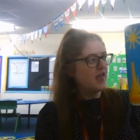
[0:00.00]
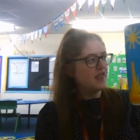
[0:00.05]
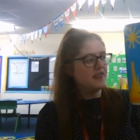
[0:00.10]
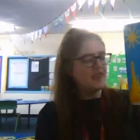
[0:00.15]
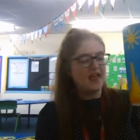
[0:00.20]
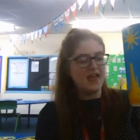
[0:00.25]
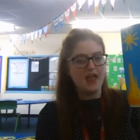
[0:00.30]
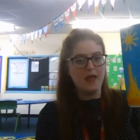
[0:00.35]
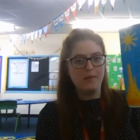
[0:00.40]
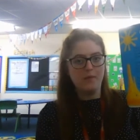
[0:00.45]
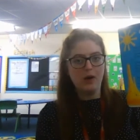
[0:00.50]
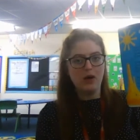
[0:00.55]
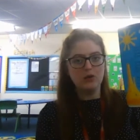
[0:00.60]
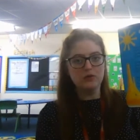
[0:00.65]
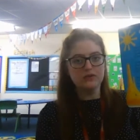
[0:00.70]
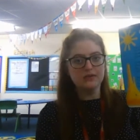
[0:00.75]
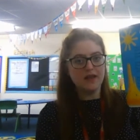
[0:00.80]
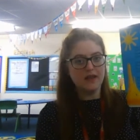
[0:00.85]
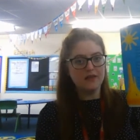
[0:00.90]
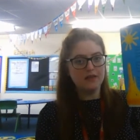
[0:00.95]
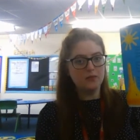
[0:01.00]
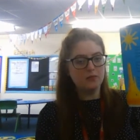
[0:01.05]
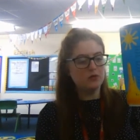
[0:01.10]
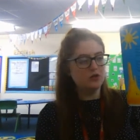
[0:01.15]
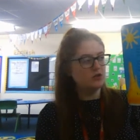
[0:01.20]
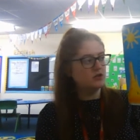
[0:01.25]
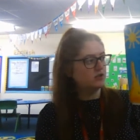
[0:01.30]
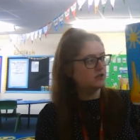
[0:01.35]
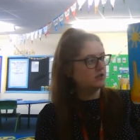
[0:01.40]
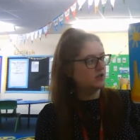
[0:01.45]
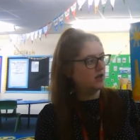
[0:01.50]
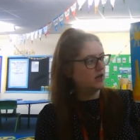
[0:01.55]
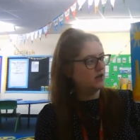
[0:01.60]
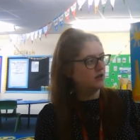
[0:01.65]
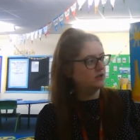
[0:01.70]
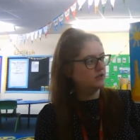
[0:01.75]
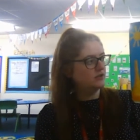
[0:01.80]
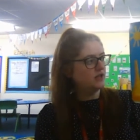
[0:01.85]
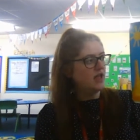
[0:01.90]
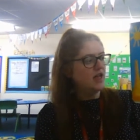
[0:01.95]
The hippo's at the
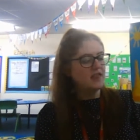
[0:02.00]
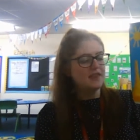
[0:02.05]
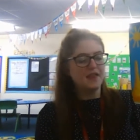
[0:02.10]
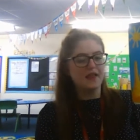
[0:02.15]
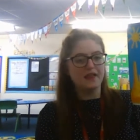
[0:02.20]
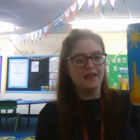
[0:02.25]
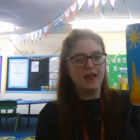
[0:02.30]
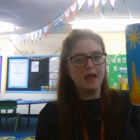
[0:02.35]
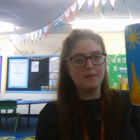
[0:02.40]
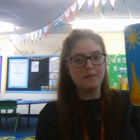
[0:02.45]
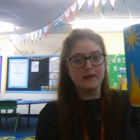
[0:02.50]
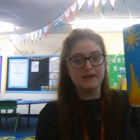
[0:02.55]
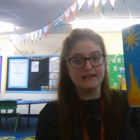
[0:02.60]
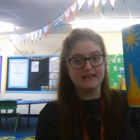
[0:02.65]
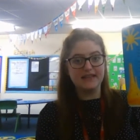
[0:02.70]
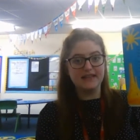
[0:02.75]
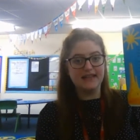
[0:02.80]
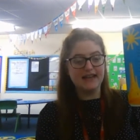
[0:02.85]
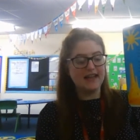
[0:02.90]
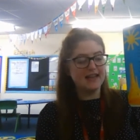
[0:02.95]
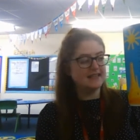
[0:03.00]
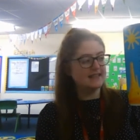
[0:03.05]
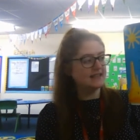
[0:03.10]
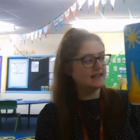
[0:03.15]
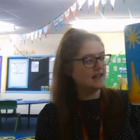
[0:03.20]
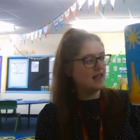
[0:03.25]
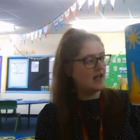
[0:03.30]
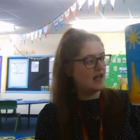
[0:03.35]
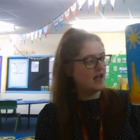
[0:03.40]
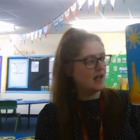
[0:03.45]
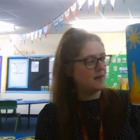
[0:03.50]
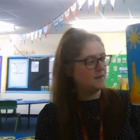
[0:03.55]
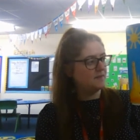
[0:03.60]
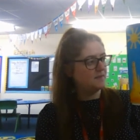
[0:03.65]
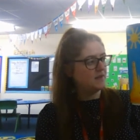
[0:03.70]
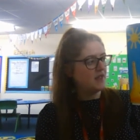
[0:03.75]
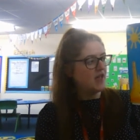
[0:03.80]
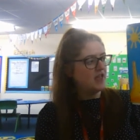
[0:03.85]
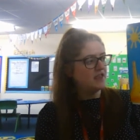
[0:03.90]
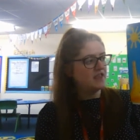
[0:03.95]
waterhole, the leopard's in his lair,
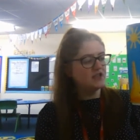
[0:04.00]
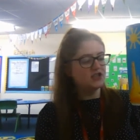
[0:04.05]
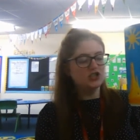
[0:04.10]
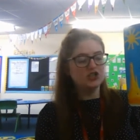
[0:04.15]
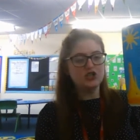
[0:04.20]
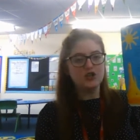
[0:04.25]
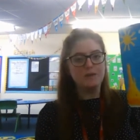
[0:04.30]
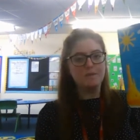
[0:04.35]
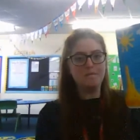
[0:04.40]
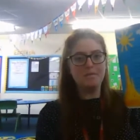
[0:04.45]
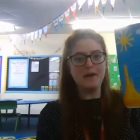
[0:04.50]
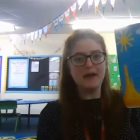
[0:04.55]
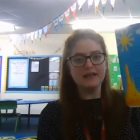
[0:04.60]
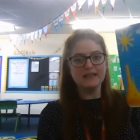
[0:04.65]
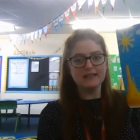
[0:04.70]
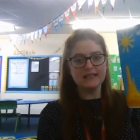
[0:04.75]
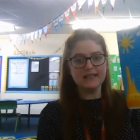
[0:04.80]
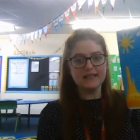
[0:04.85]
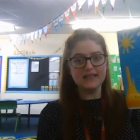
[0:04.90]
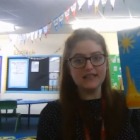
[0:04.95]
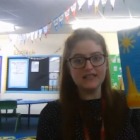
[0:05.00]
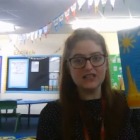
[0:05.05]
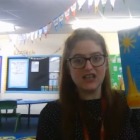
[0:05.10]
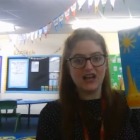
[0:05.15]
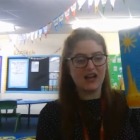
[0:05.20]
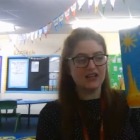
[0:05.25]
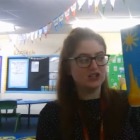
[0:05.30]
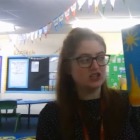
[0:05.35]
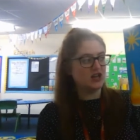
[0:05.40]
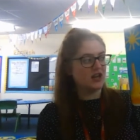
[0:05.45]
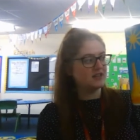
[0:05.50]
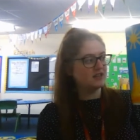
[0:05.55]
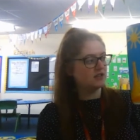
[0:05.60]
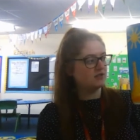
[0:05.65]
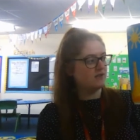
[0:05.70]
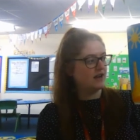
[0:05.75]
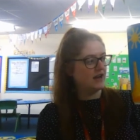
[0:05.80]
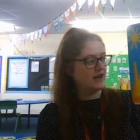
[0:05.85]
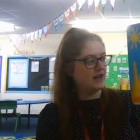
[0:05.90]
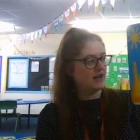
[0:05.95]
the chimpanzees are
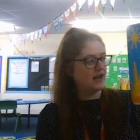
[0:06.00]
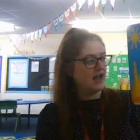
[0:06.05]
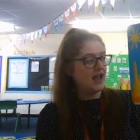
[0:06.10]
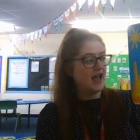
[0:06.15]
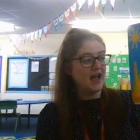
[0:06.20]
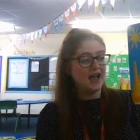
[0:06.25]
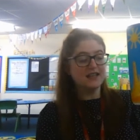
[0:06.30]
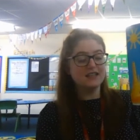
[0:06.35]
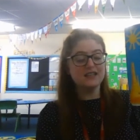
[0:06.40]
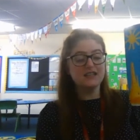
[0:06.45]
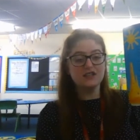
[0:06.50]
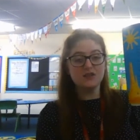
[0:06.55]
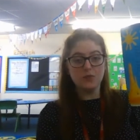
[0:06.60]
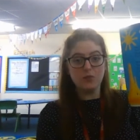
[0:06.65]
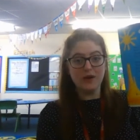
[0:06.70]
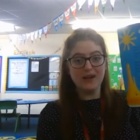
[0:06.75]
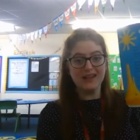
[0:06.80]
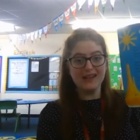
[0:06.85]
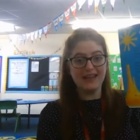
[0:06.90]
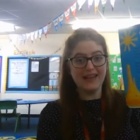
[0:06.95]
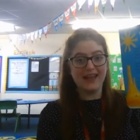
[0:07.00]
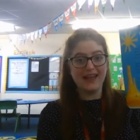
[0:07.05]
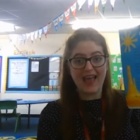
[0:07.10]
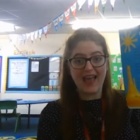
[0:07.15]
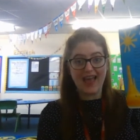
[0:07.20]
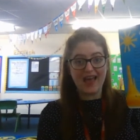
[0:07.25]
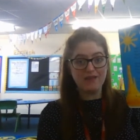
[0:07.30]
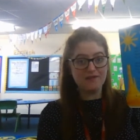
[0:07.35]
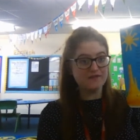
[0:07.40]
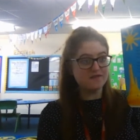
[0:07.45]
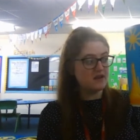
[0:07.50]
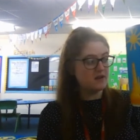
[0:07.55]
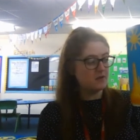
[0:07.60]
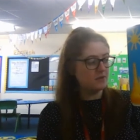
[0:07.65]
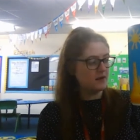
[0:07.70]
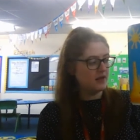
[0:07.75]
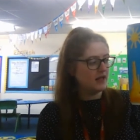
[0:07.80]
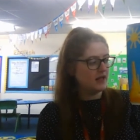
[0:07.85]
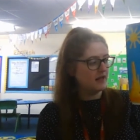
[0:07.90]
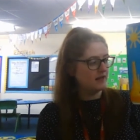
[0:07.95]
chattering and swinging
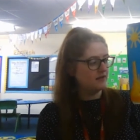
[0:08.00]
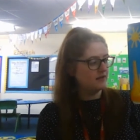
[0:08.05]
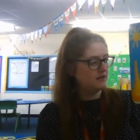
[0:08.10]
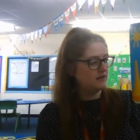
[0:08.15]
everywhere.